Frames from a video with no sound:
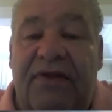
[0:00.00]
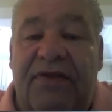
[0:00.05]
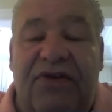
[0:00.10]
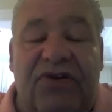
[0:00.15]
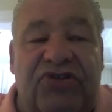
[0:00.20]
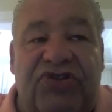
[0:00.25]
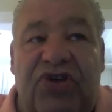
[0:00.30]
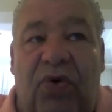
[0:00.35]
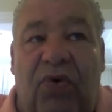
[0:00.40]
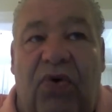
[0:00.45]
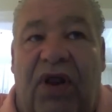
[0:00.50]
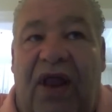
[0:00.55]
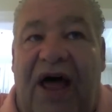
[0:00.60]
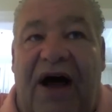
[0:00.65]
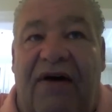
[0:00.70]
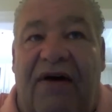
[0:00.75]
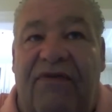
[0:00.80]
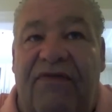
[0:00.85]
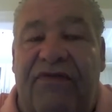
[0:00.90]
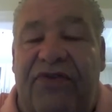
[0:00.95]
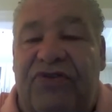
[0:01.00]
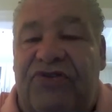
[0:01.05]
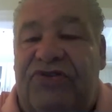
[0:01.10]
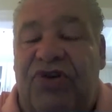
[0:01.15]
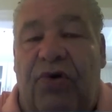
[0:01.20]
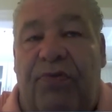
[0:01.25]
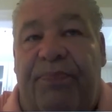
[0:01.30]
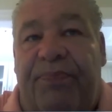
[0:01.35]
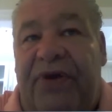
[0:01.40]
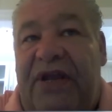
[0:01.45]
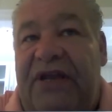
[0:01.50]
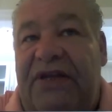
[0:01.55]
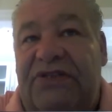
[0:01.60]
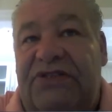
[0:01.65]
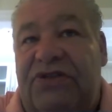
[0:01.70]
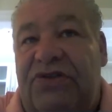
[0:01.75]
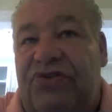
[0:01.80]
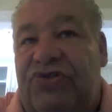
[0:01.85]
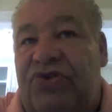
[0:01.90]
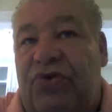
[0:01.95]
there's no love, there's no
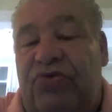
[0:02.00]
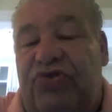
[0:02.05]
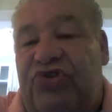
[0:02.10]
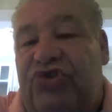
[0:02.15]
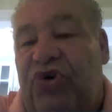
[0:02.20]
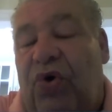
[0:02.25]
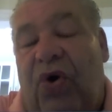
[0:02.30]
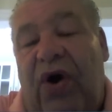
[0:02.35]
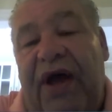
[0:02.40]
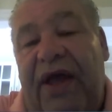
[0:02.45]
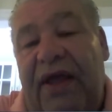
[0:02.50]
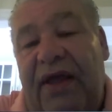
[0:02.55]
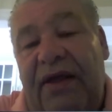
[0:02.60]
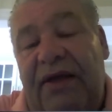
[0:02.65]
peace, there's no joy,